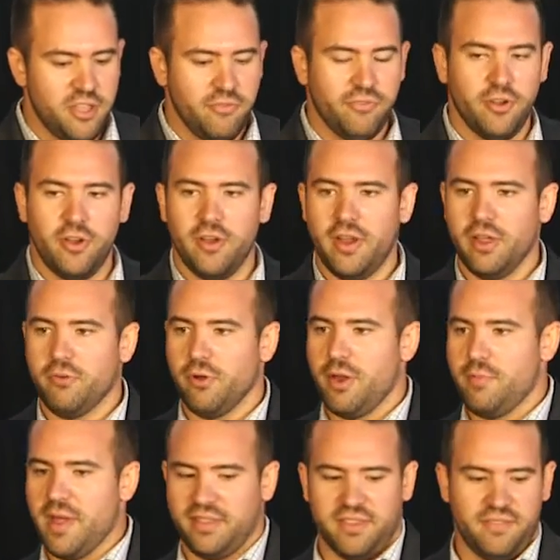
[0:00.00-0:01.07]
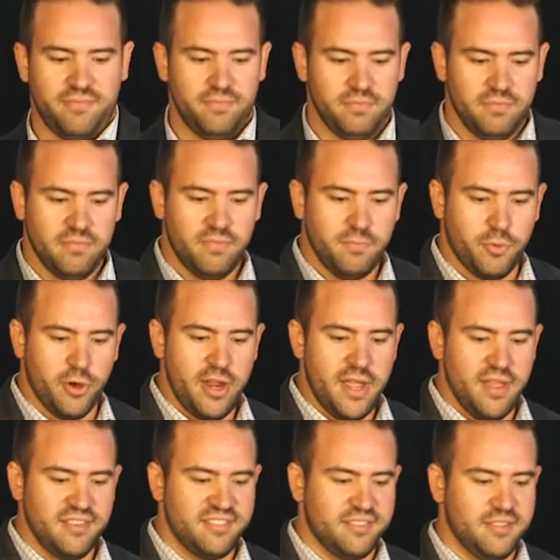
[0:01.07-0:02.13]
you for your inquiry about the
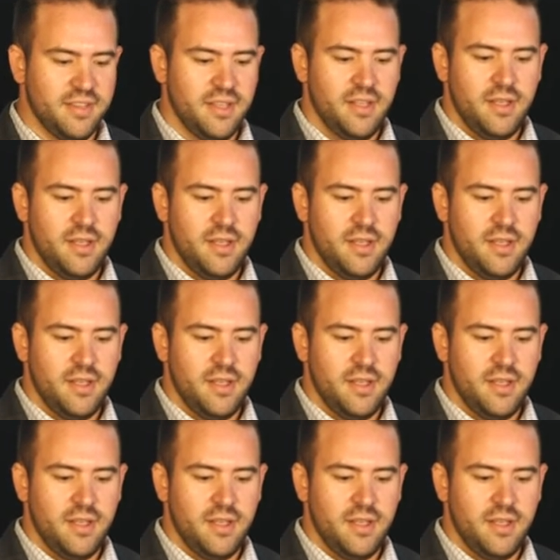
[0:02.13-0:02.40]
Prius.